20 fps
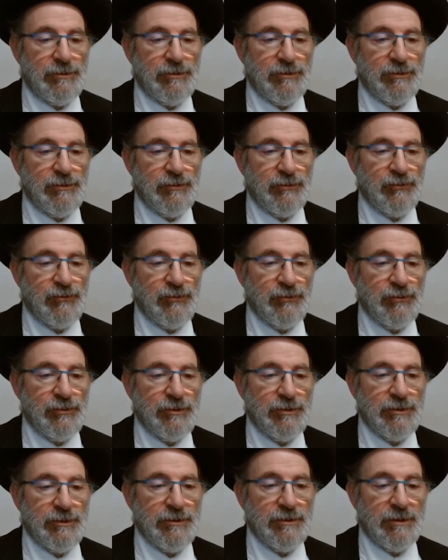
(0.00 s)
to
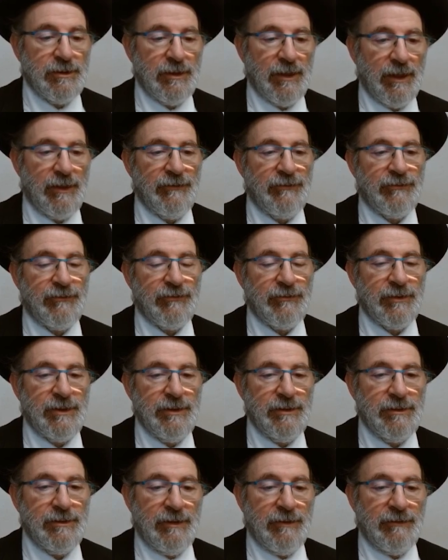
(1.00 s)
rook a3.
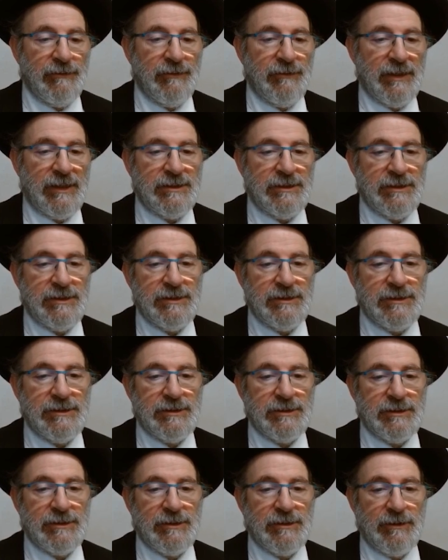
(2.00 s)
That
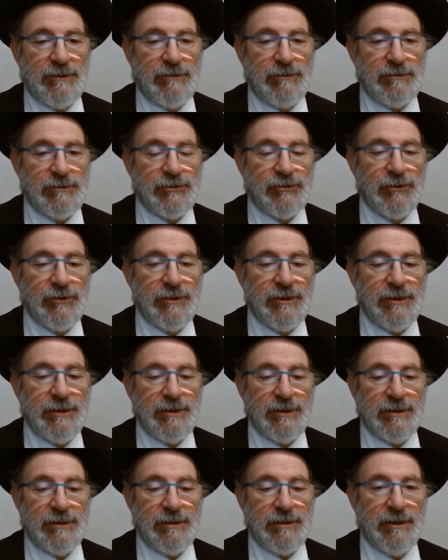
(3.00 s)
is
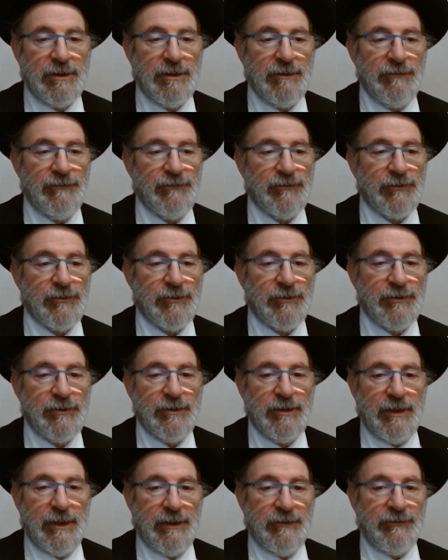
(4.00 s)
controlling e4
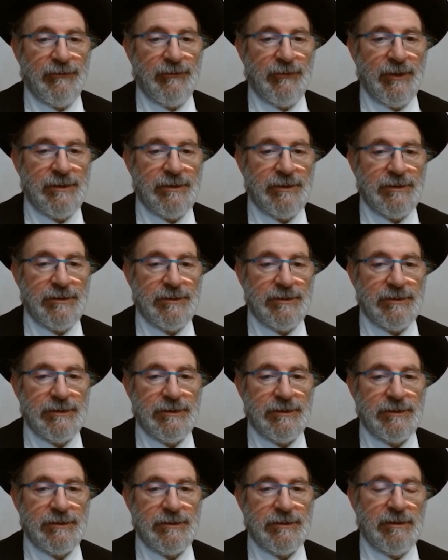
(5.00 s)
and
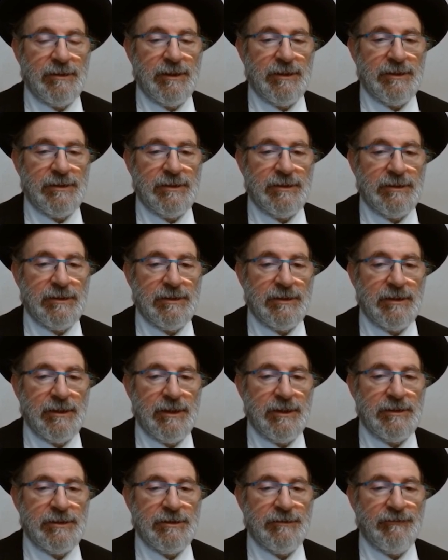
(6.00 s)
threatens knight
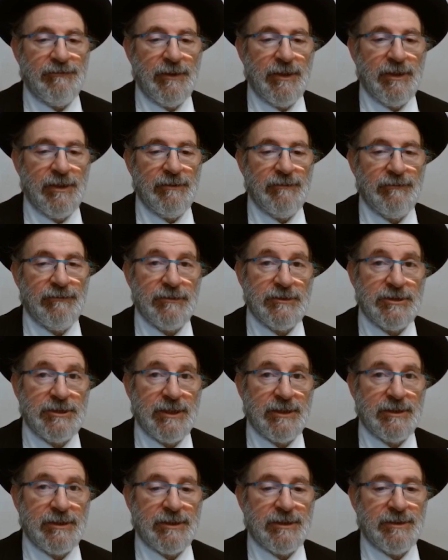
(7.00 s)
h5
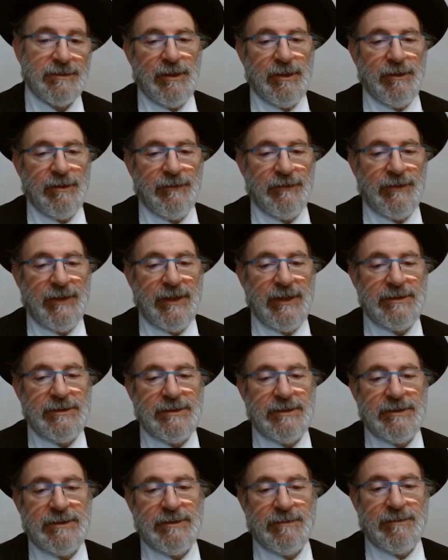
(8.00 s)
check. On
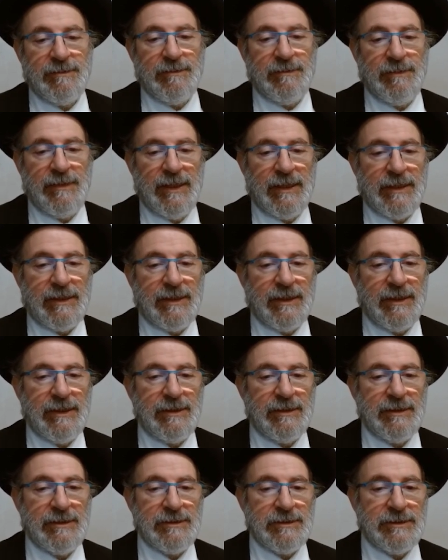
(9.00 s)
that, black
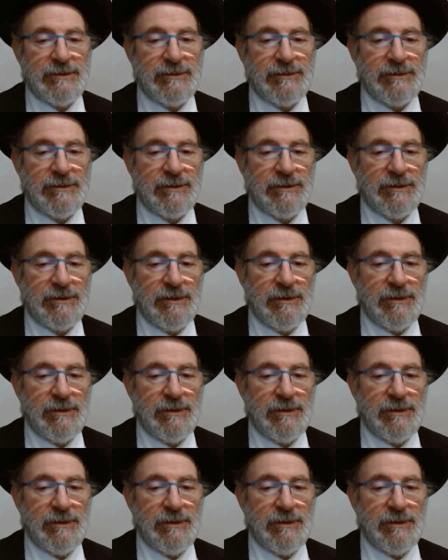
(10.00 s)
can answer